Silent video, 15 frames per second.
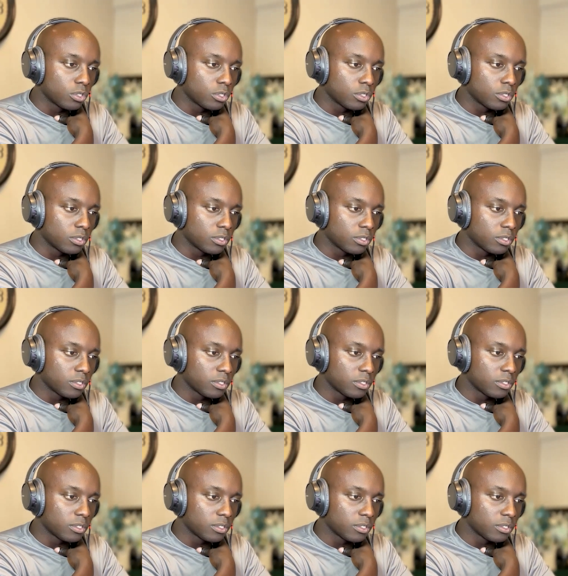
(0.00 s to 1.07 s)

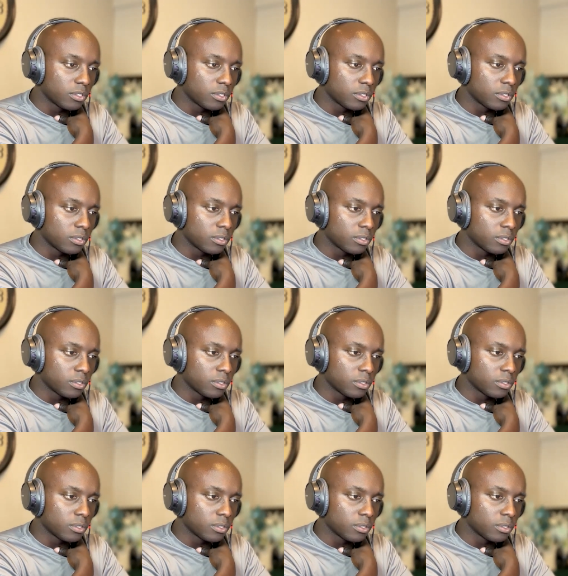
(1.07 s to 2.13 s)
Nobody speaks.